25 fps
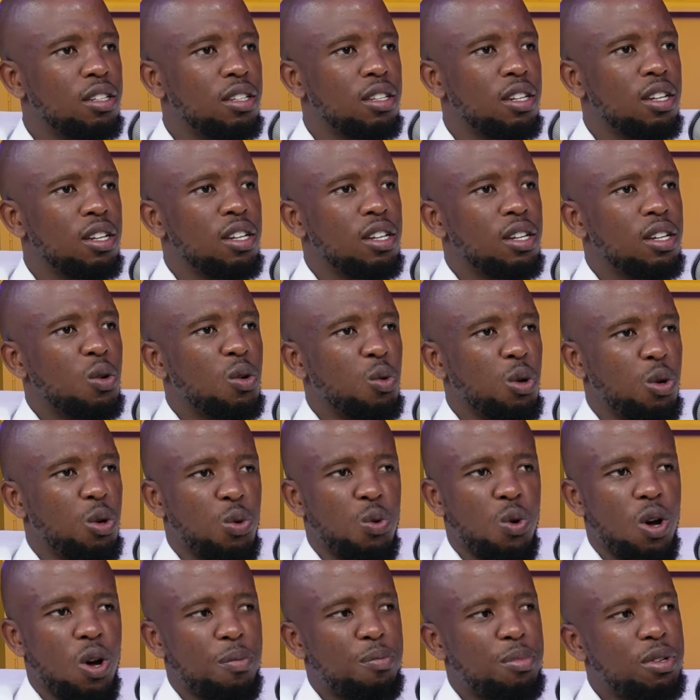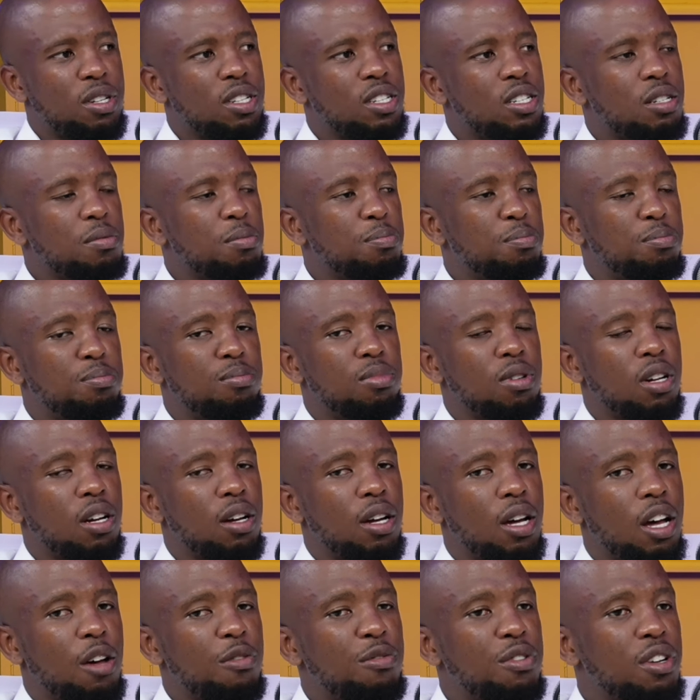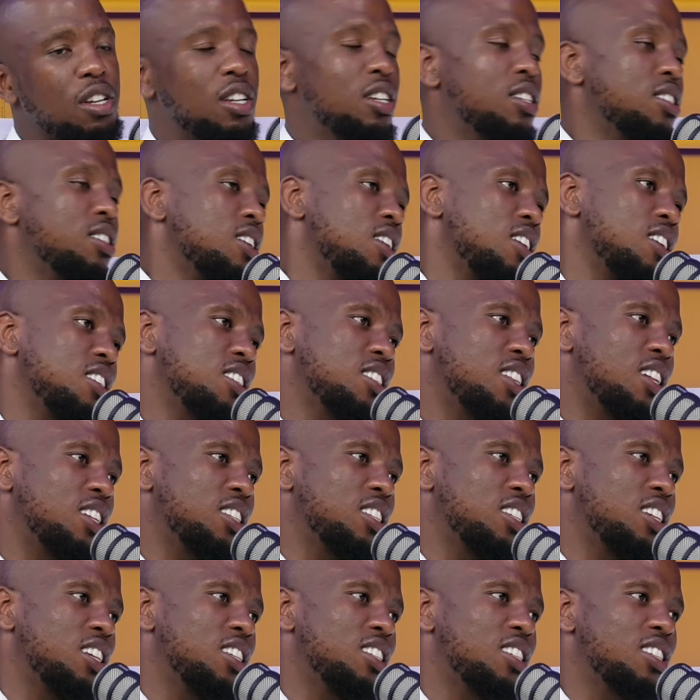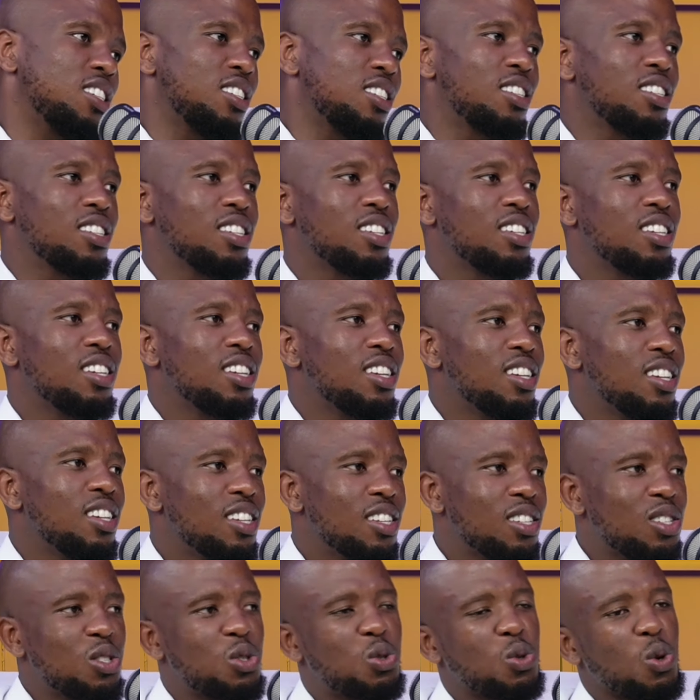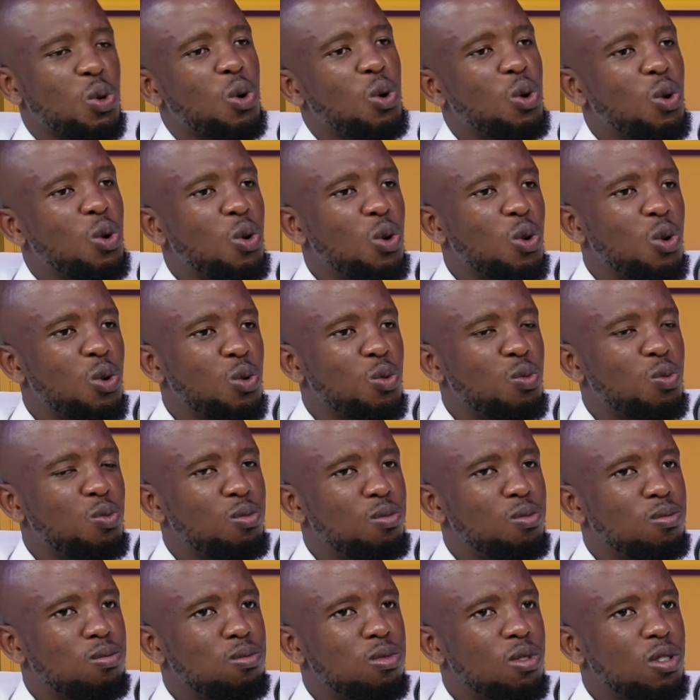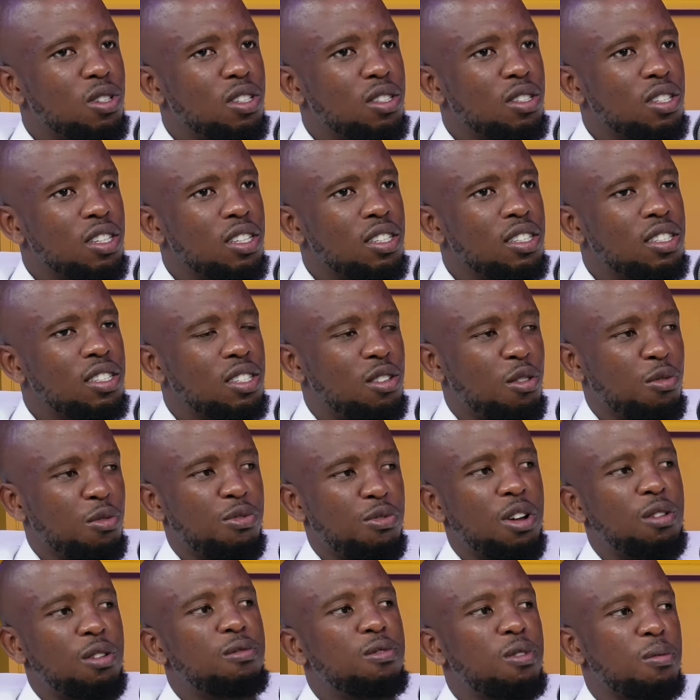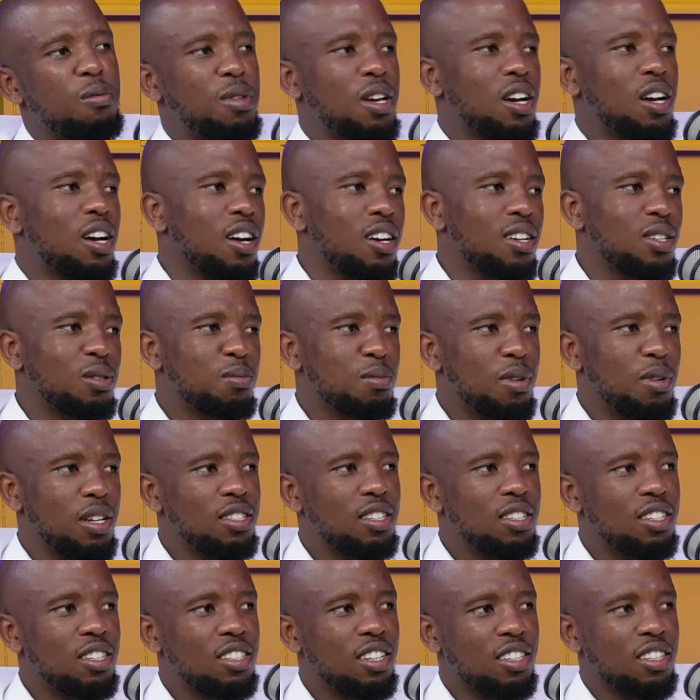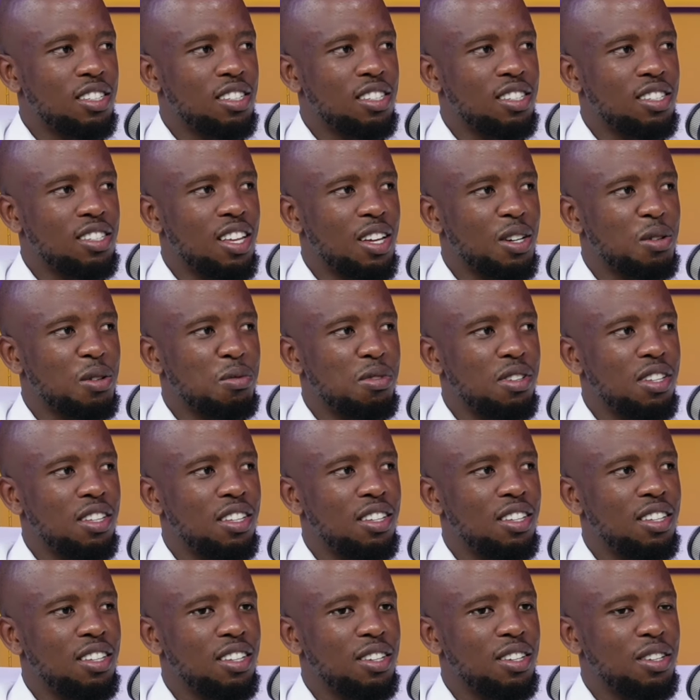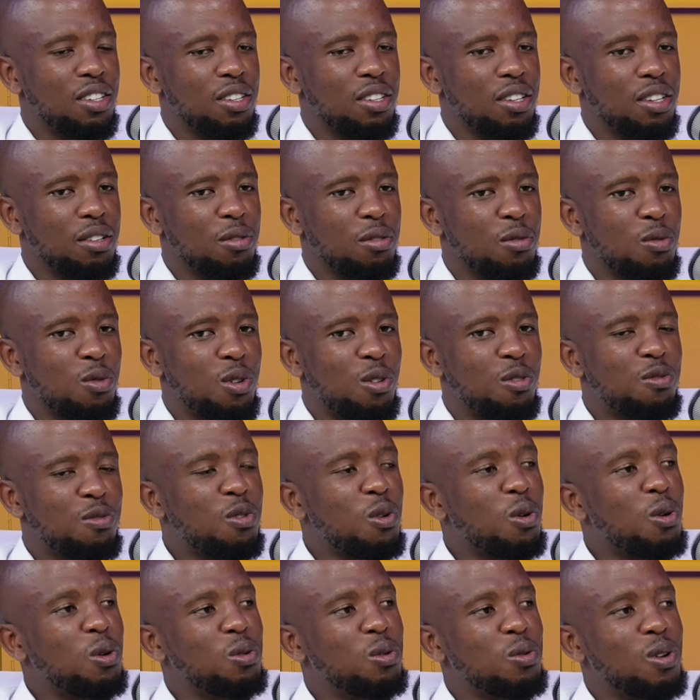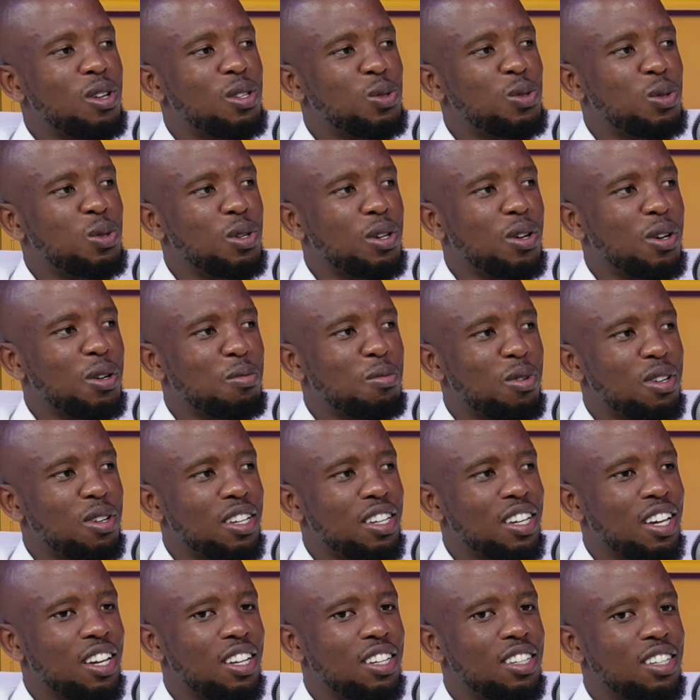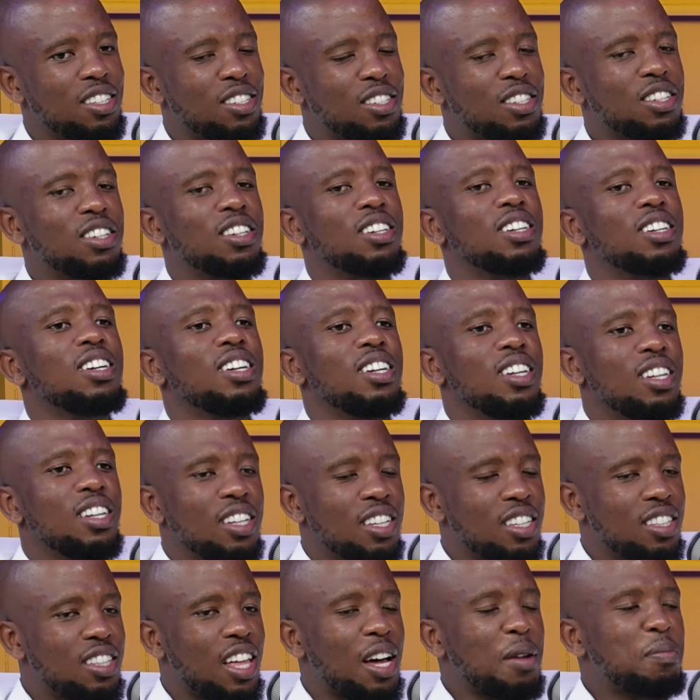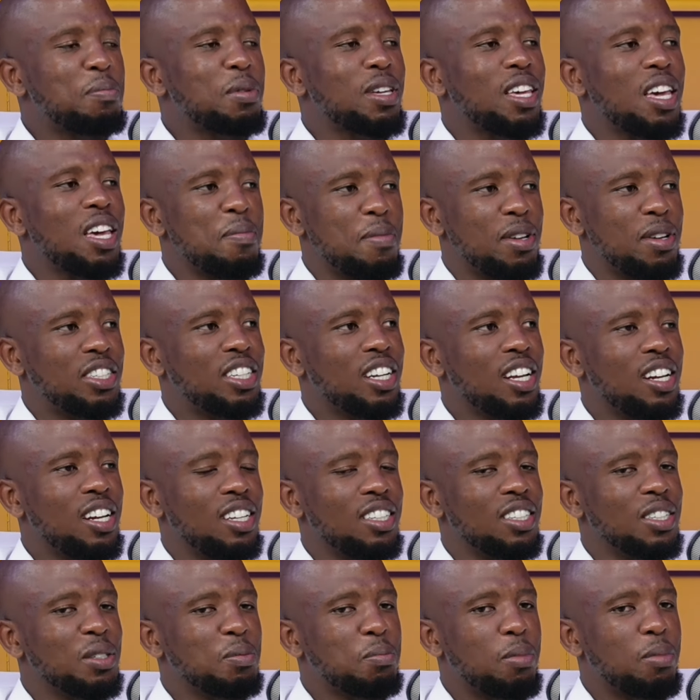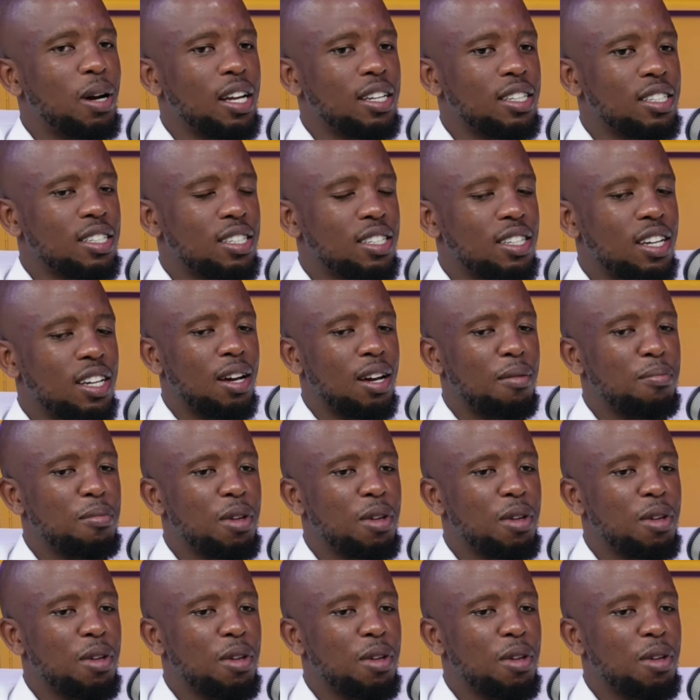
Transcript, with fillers: Mm. We grew up in uh, African traditional churches. Yeah. So it, it's different from the charismatic churches that we we followed once we got born again. So that became a challenge. But mm.